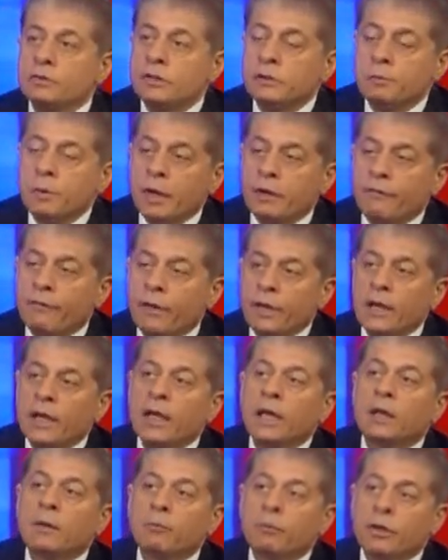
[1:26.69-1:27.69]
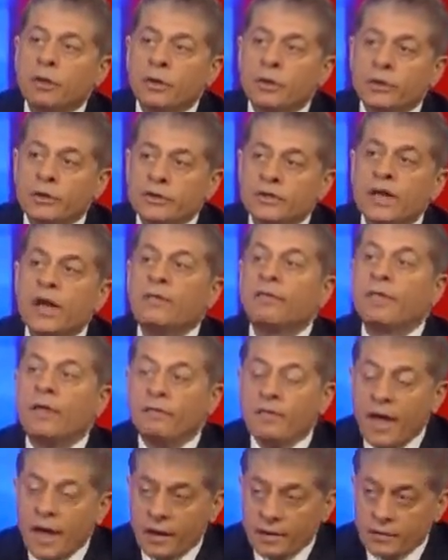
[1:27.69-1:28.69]
respectfully, it appears
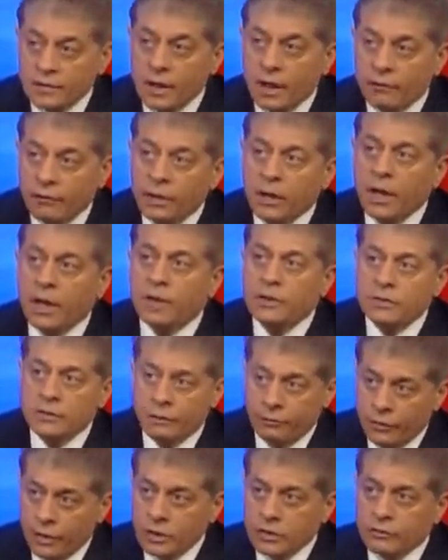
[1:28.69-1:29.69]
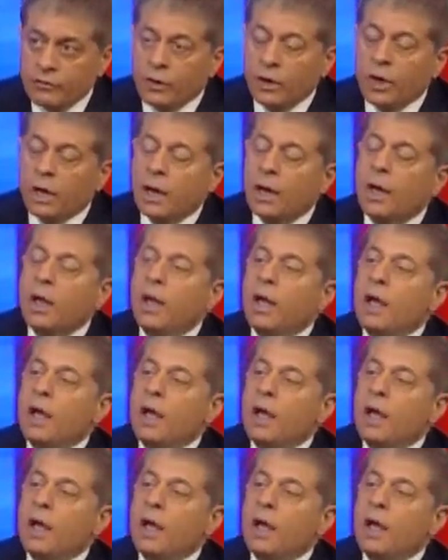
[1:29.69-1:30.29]
that that is not the case thus far,